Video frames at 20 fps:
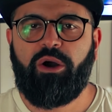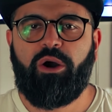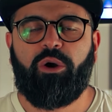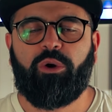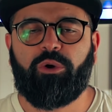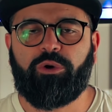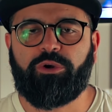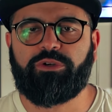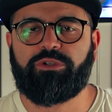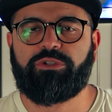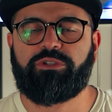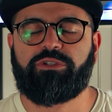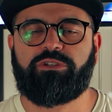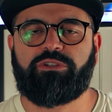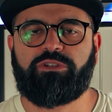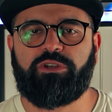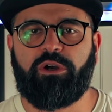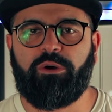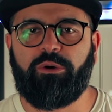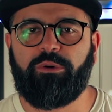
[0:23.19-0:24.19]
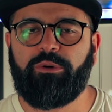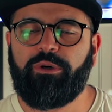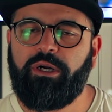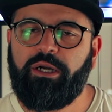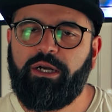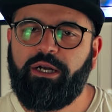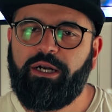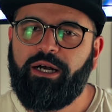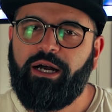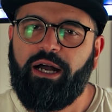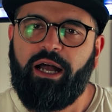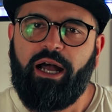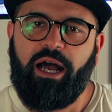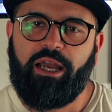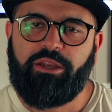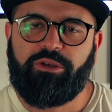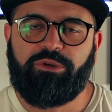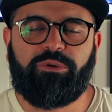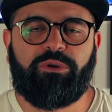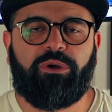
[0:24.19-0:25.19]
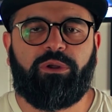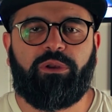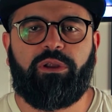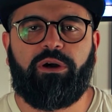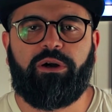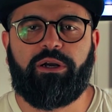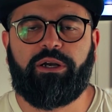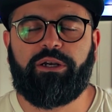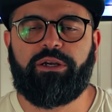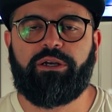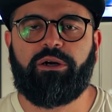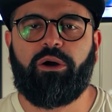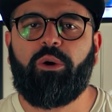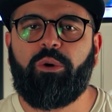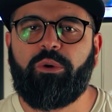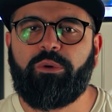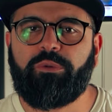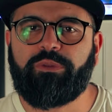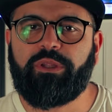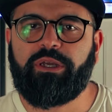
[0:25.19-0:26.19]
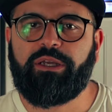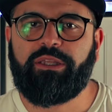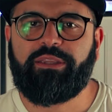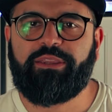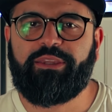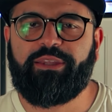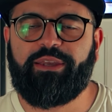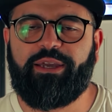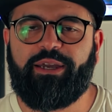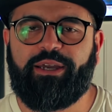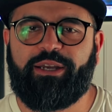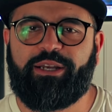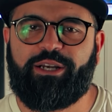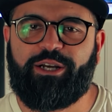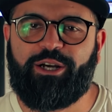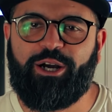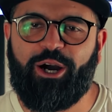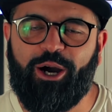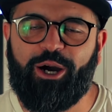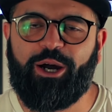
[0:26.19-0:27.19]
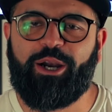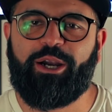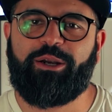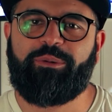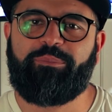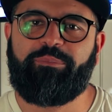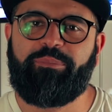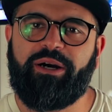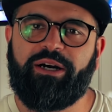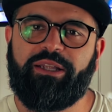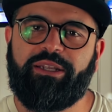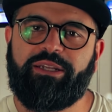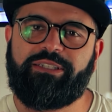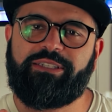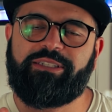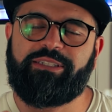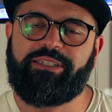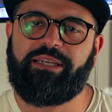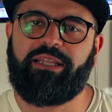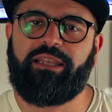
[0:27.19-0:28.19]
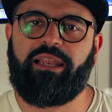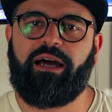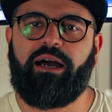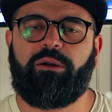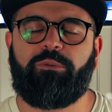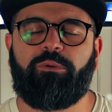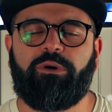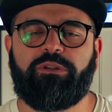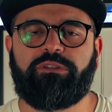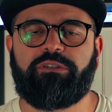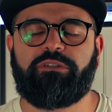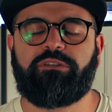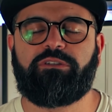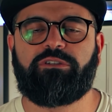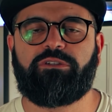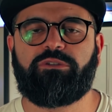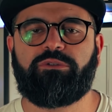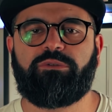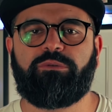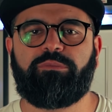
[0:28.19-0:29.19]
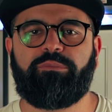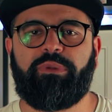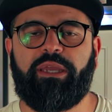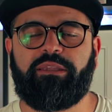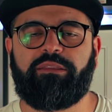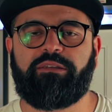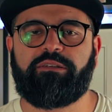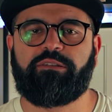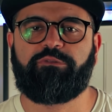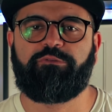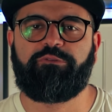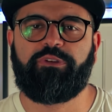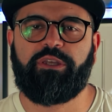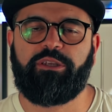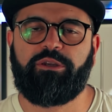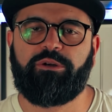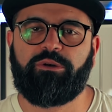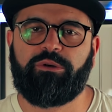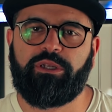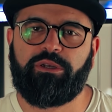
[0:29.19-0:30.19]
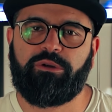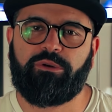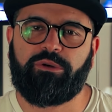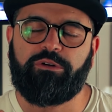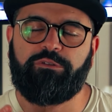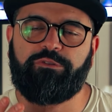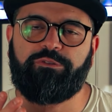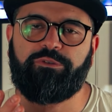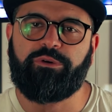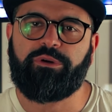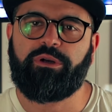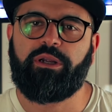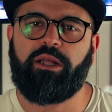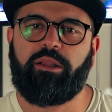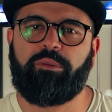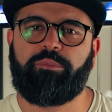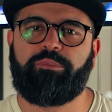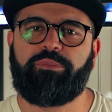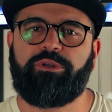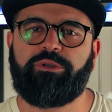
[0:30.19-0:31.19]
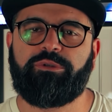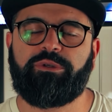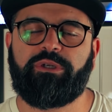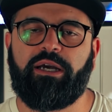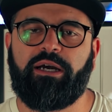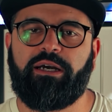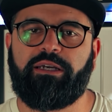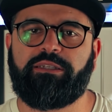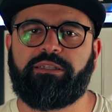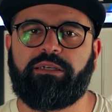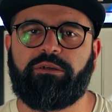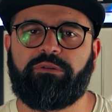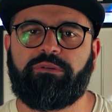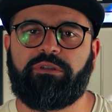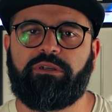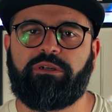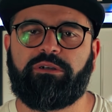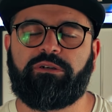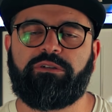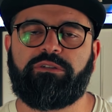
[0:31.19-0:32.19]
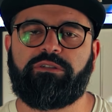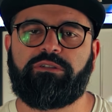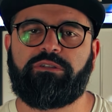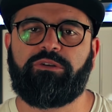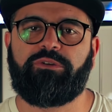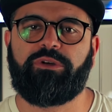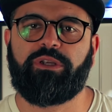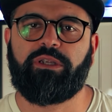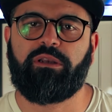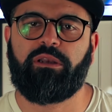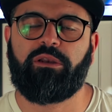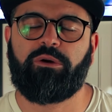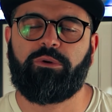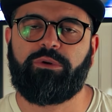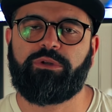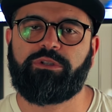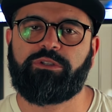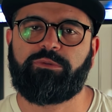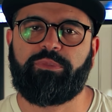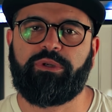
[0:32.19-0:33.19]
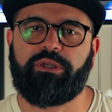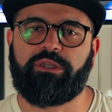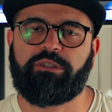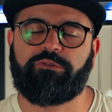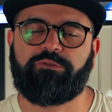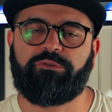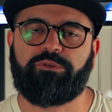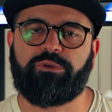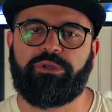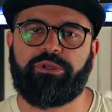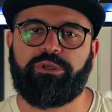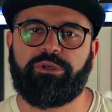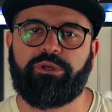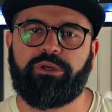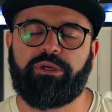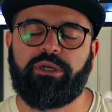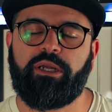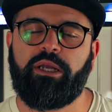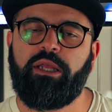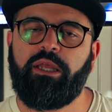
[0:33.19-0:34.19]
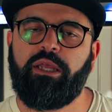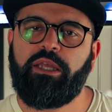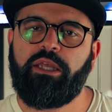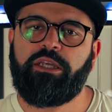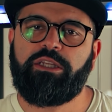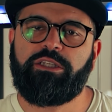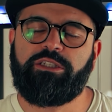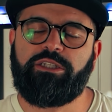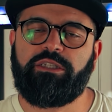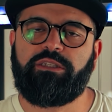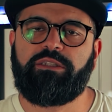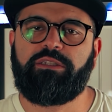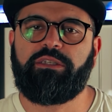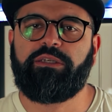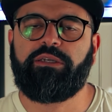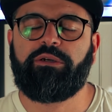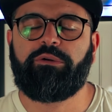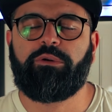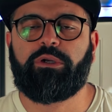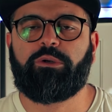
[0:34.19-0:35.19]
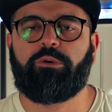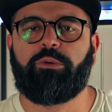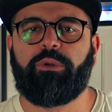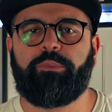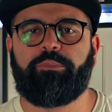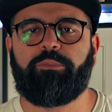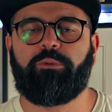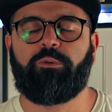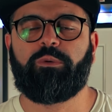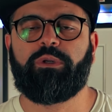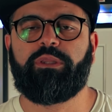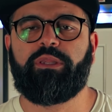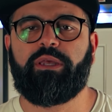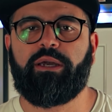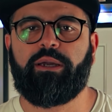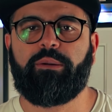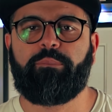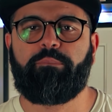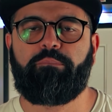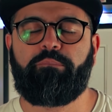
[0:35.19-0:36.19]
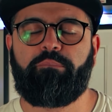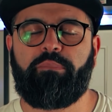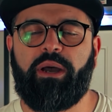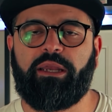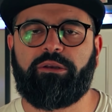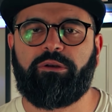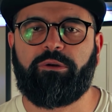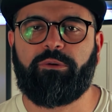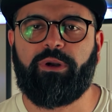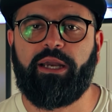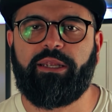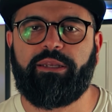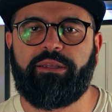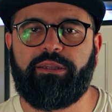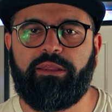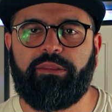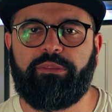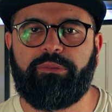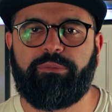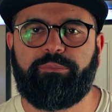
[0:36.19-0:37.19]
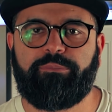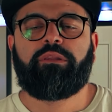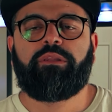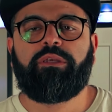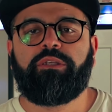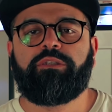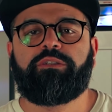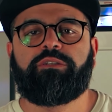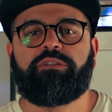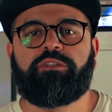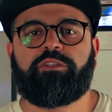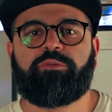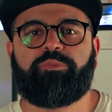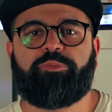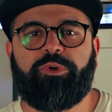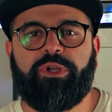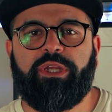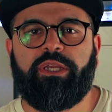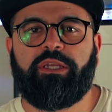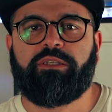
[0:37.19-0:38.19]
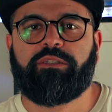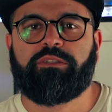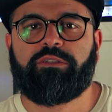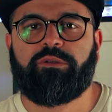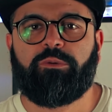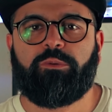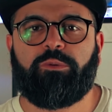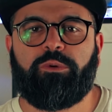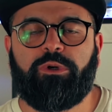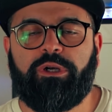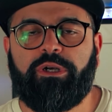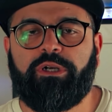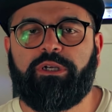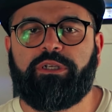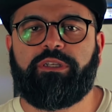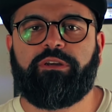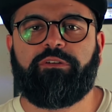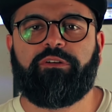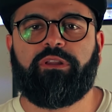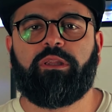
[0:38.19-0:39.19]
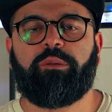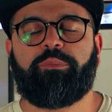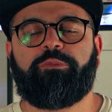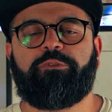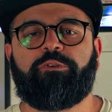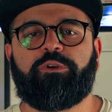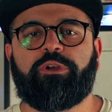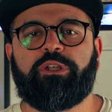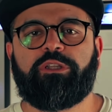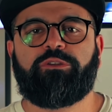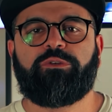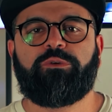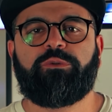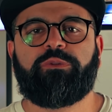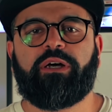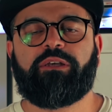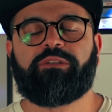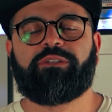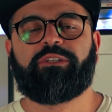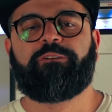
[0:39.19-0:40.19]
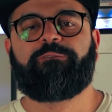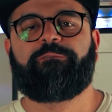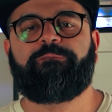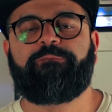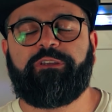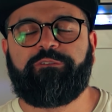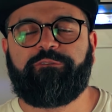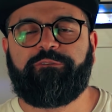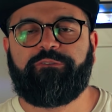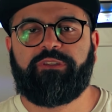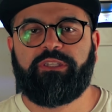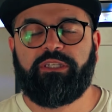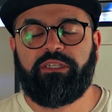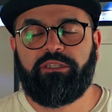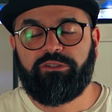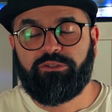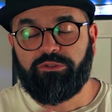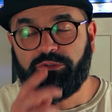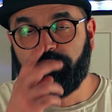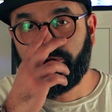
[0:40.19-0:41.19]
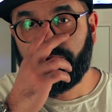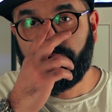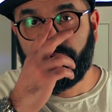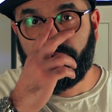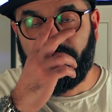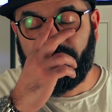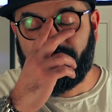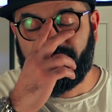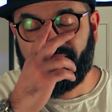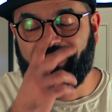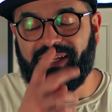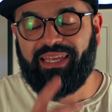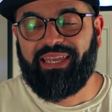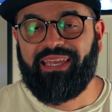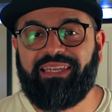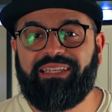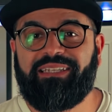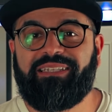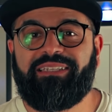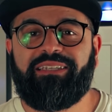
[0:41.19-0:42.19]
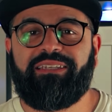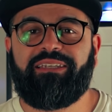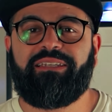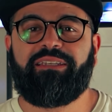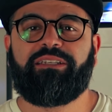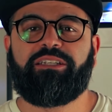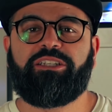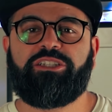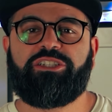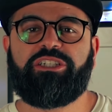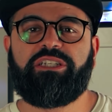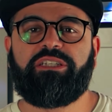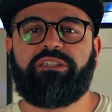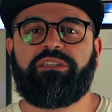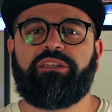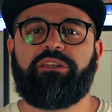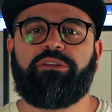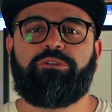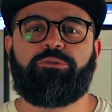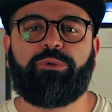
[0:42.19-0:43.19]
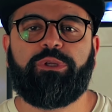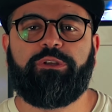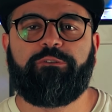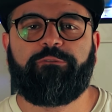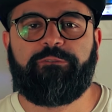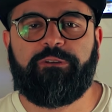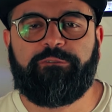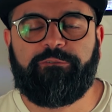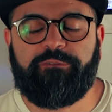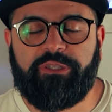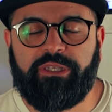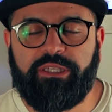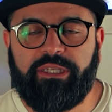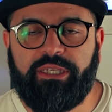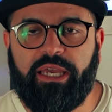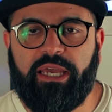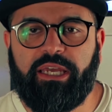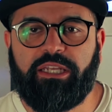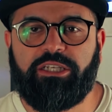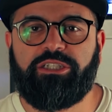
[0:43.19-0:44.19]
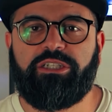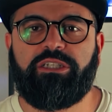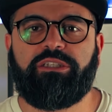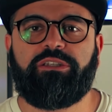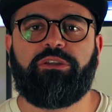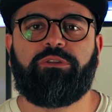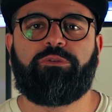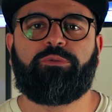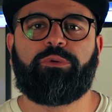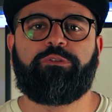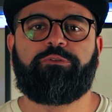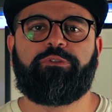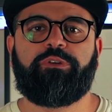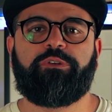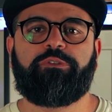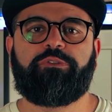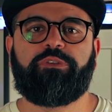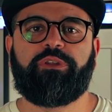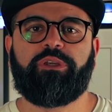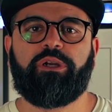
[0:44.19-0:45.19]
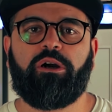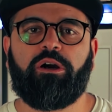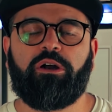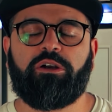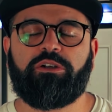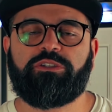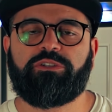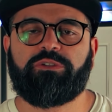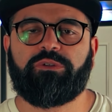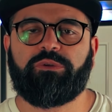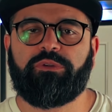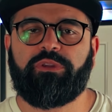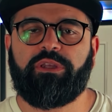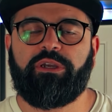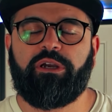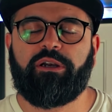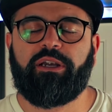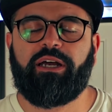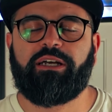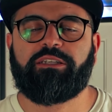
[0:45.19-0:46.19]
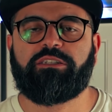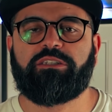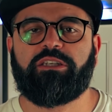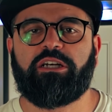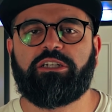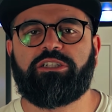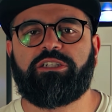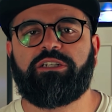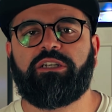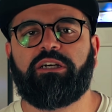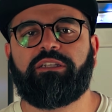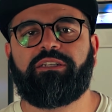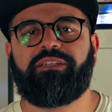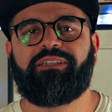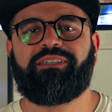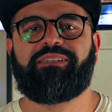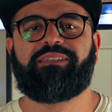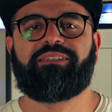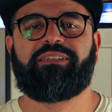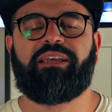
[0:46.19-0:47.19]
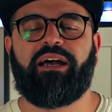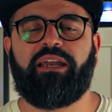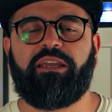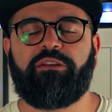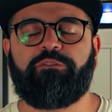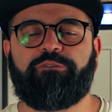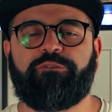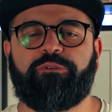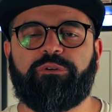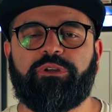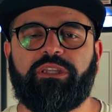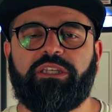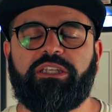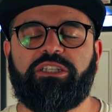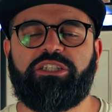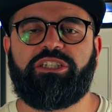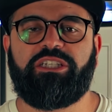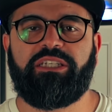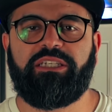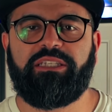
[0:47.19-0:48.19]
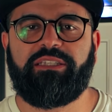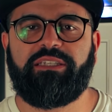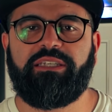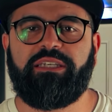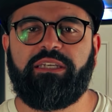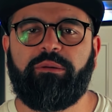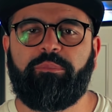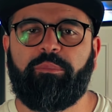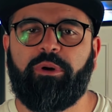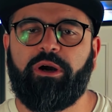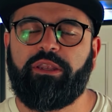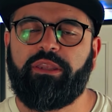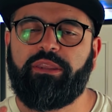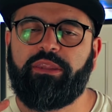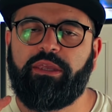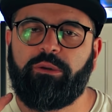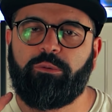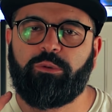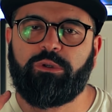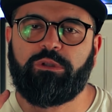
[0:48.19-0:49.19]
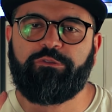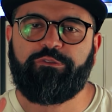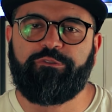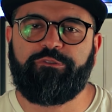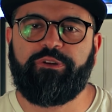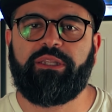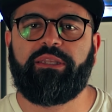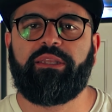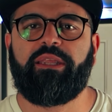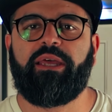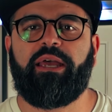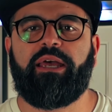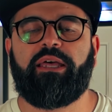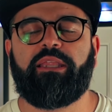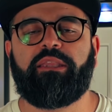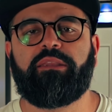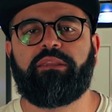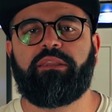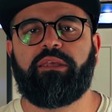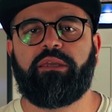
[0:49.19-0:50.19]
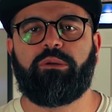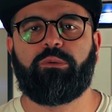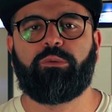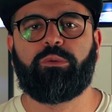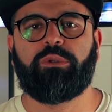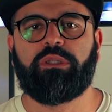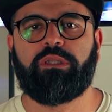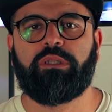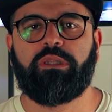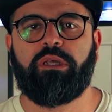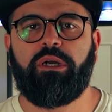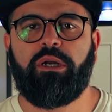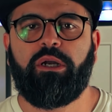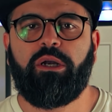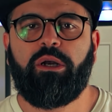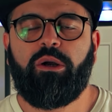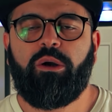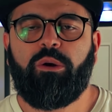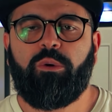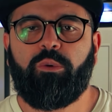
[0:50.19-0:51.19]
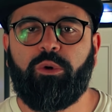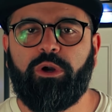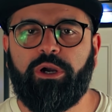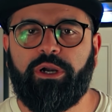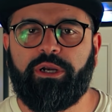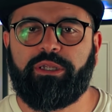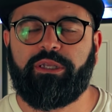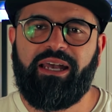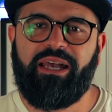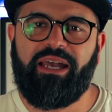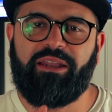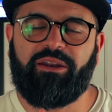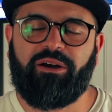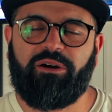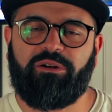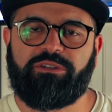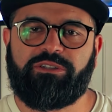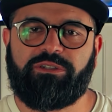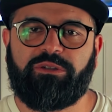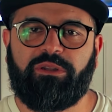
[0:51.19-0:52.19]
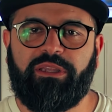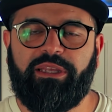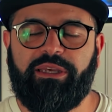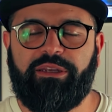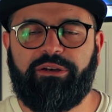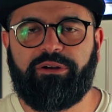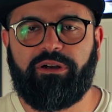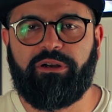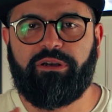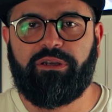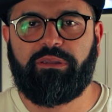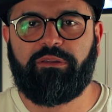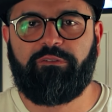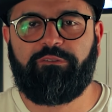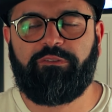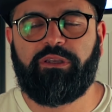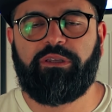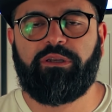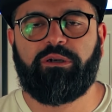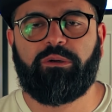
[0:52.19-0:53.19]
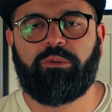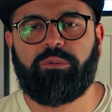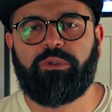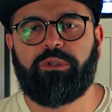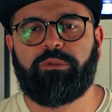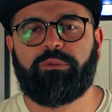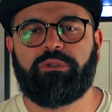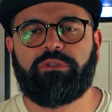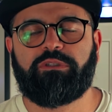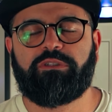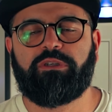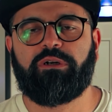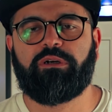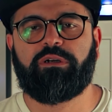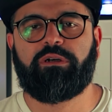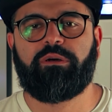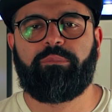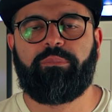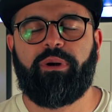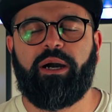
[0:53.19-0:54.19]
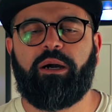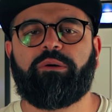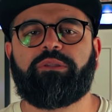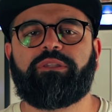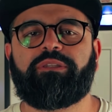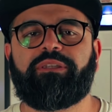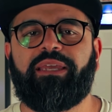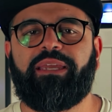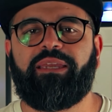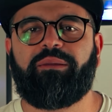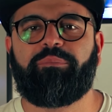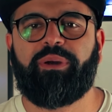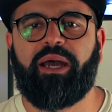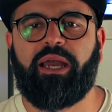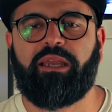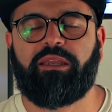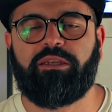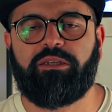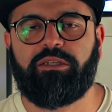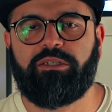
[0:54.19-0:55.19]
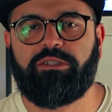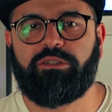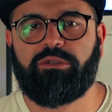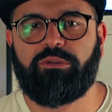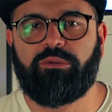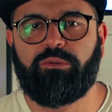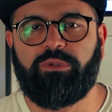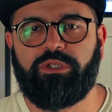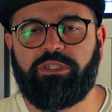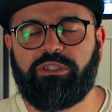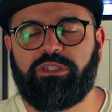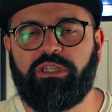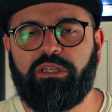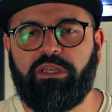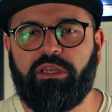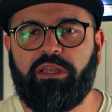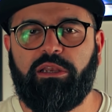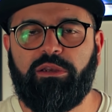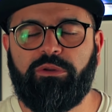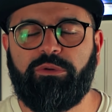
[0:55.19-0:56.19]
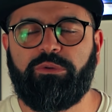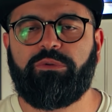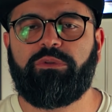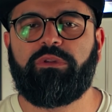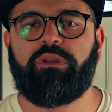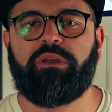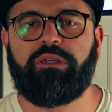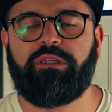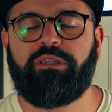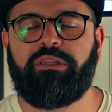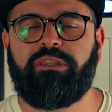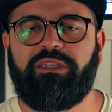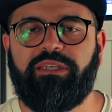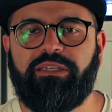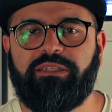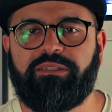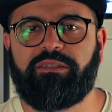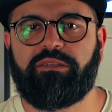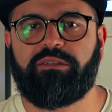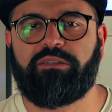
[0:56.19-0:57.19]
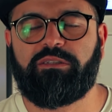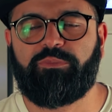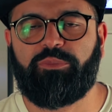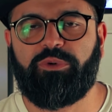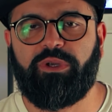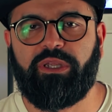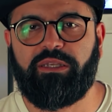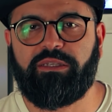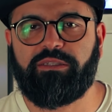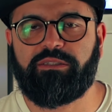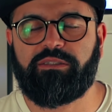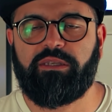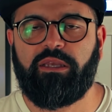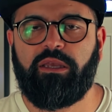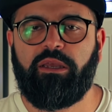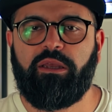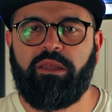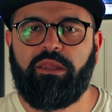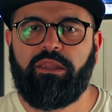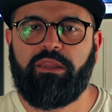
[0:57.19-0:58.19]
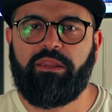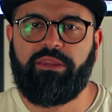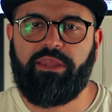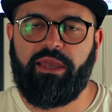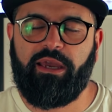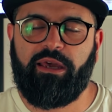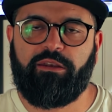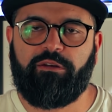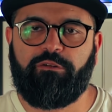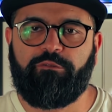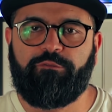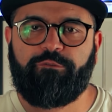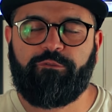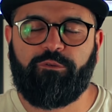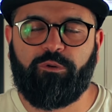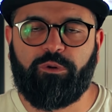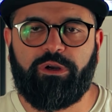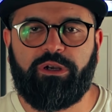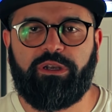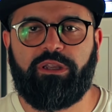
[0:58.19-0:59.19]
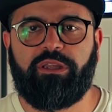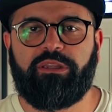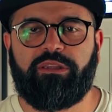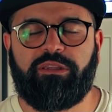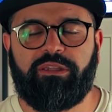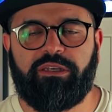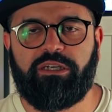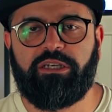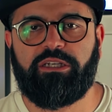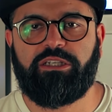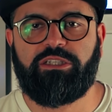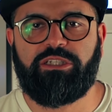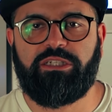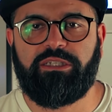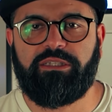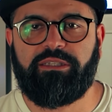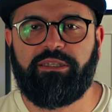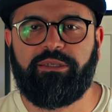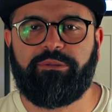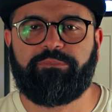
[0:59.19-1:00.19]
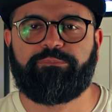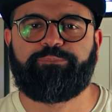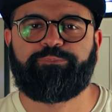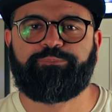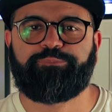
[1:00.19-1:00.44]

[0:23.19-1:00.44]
or so. I do no longer own the car, but still I wanted to make this video in order for help you guys out there considering lowering springs for your GT equipped with a Magneride then. These springs were developed for the 2015 to 2018 GT350 and GT350R, so they are as such not designed for the GT, but they will fit and they will work. And also later on in the video we will talk about a package which include these springs then for the GT.